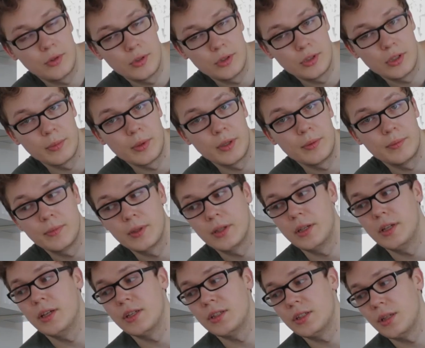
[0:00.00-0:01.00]
to the simmer.
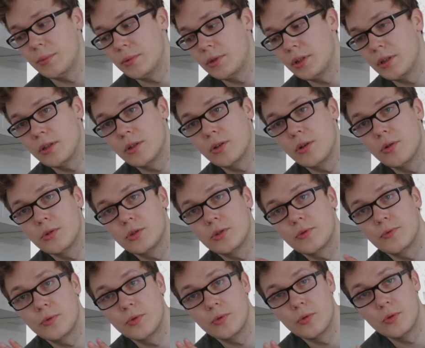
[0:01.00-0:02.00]
Same thing goes
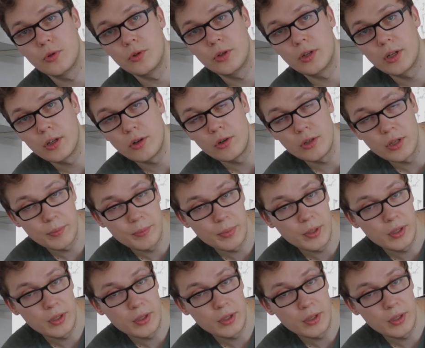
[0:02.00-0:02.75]
for onion